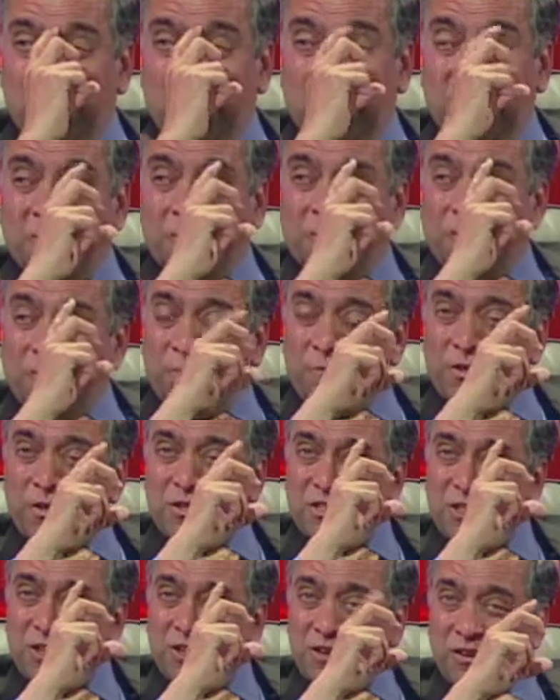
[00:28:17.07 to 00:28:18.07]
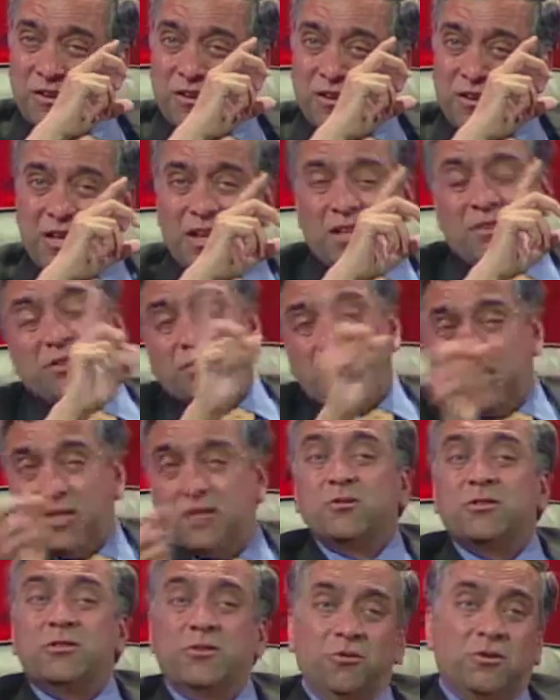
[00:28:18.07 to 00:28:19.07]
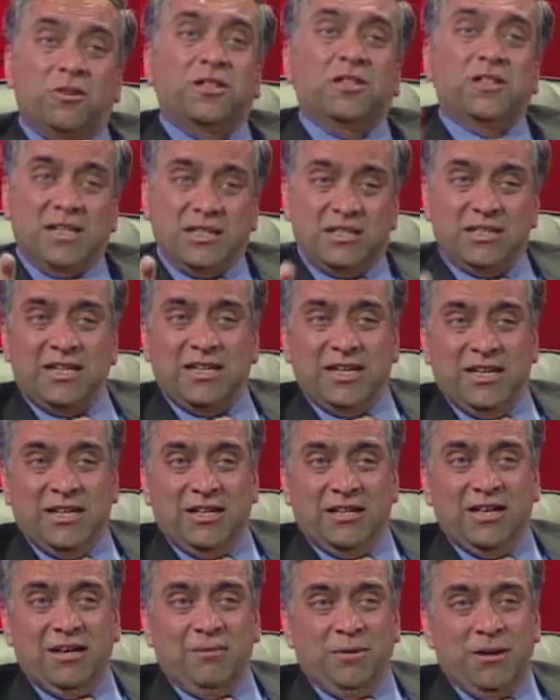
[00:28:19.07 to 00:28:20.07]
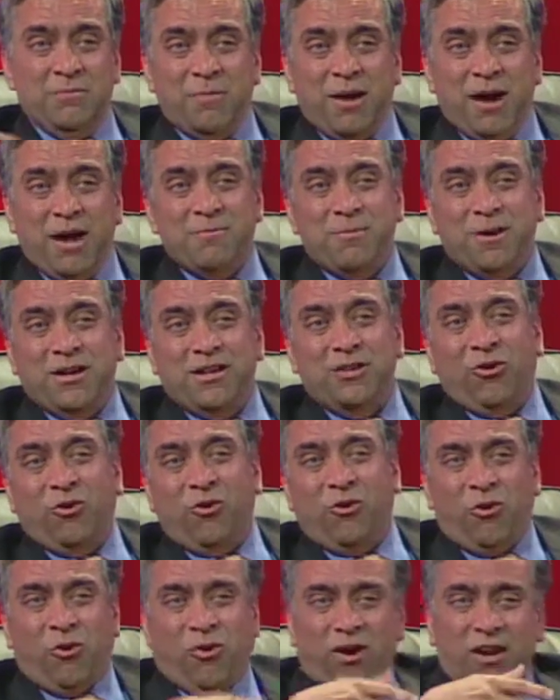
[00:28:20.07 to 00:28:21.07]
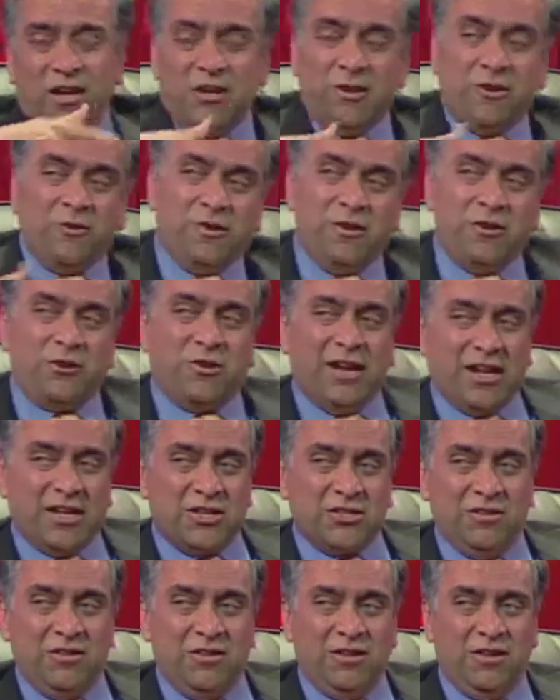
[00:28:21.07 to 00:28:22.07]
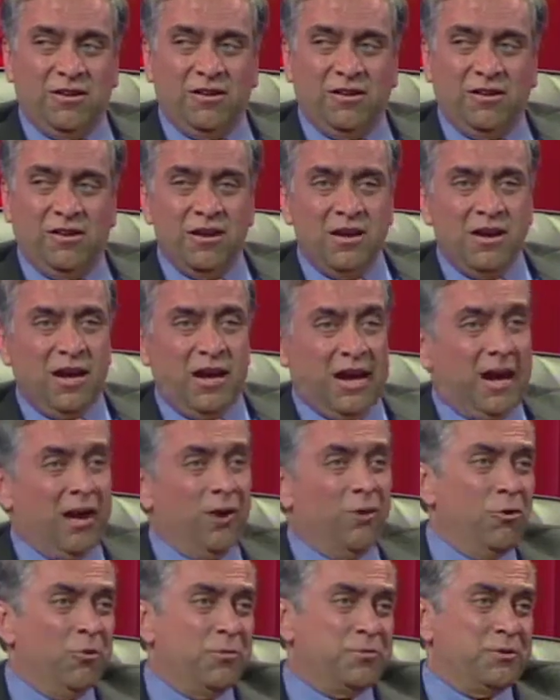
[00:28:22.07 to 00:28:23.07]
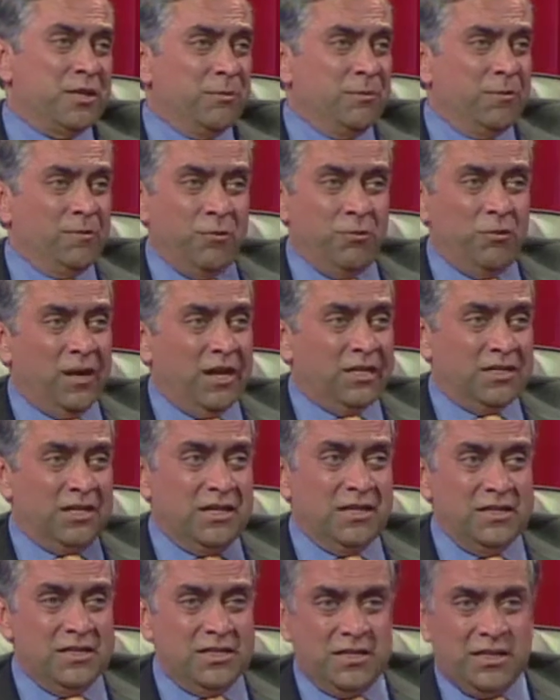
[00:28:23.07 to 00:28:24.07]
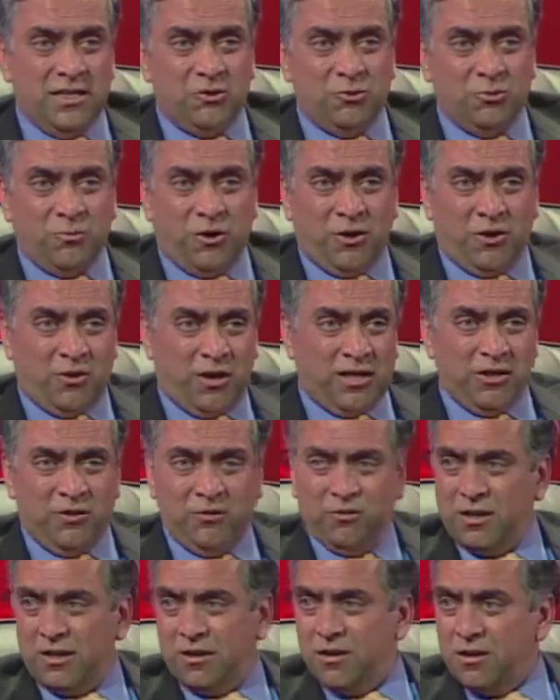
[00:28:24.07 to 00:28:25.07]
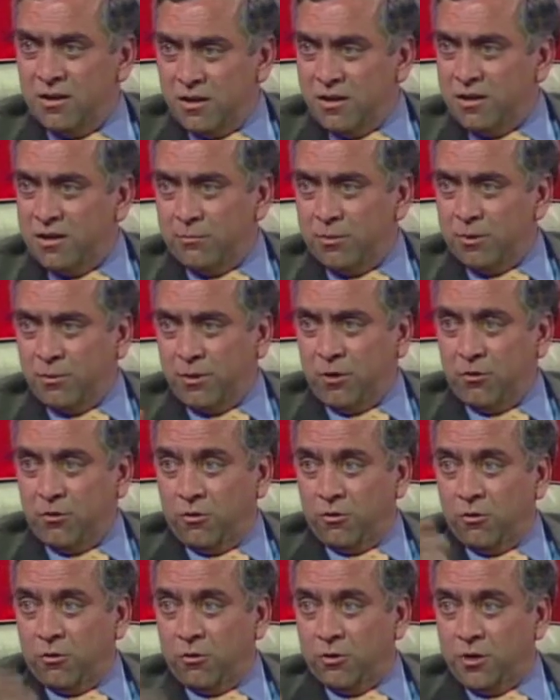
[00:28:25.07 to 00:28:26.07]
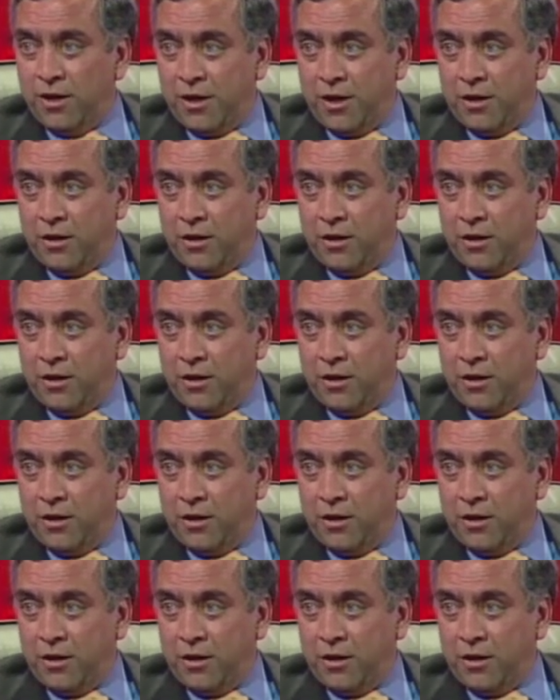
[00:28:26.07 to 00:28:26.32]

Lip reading: Yeah, the difference here, the touch was not, that's the key thing. But in my mind, the quality of interaction here, and I hope some of you guys can see tomorrow. I know that people are going to go there.